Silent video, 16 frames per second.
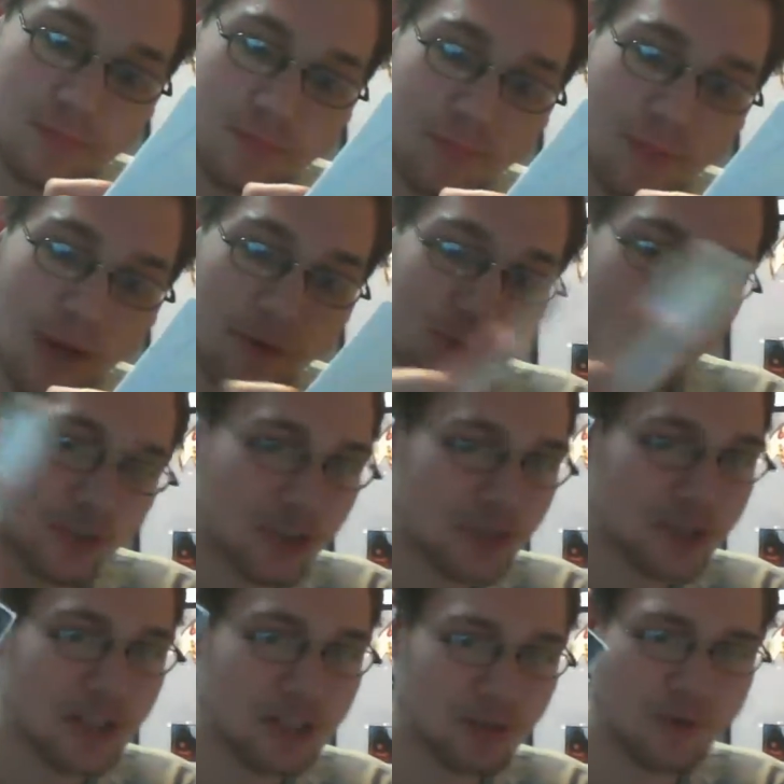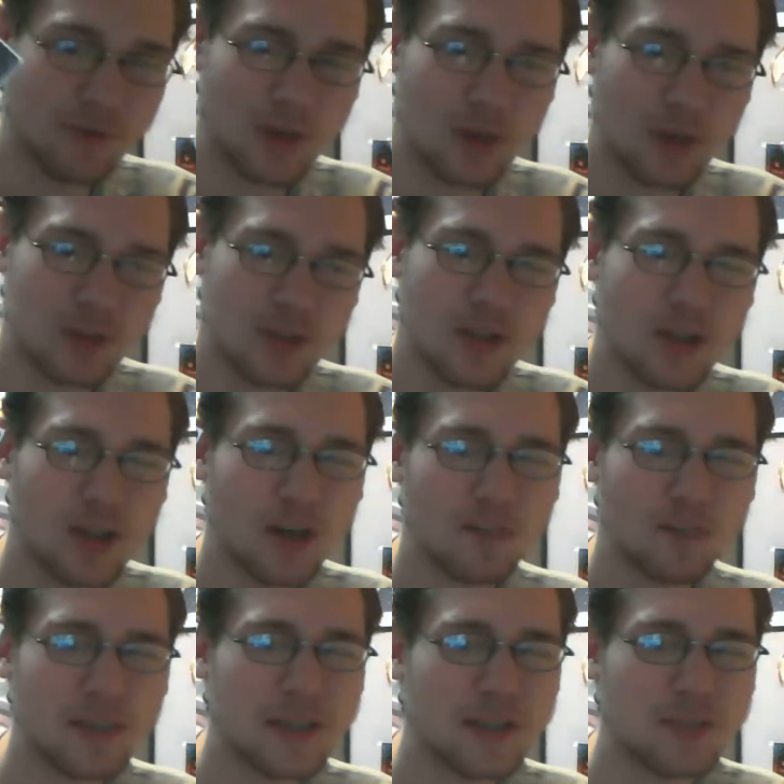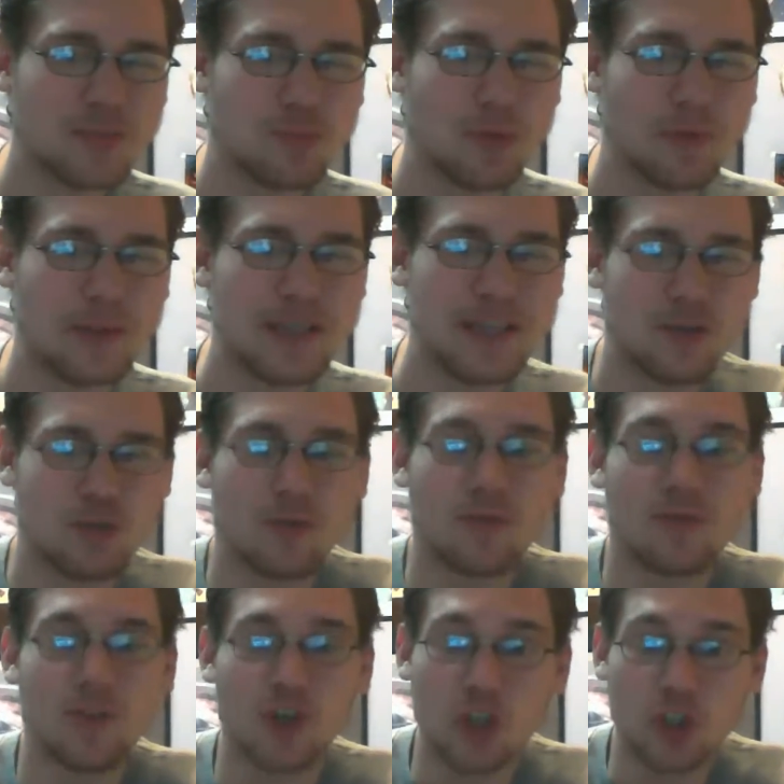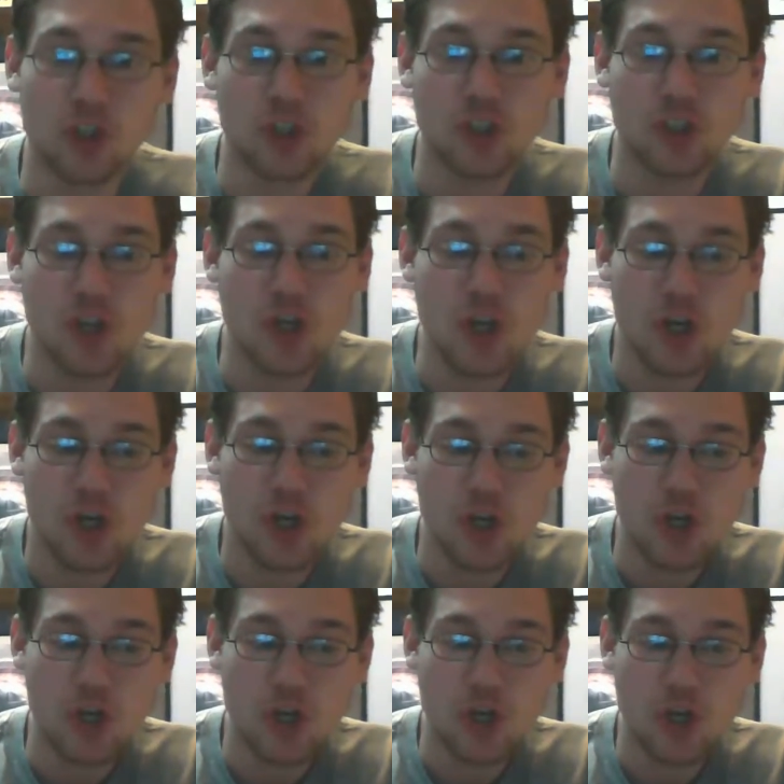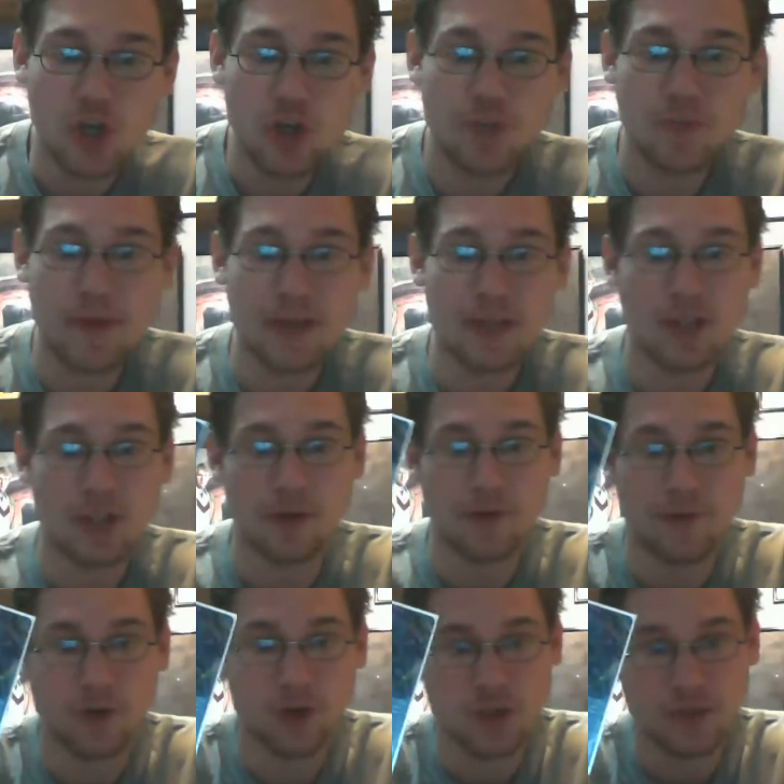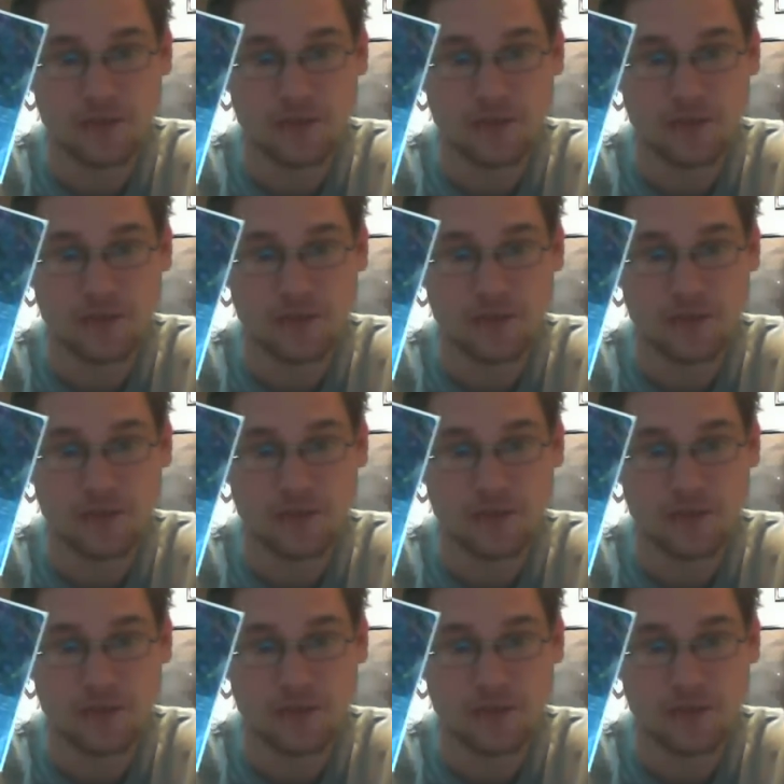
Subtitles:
Everyone just says reversed though, because well, he is reversed. He's basically the reverse of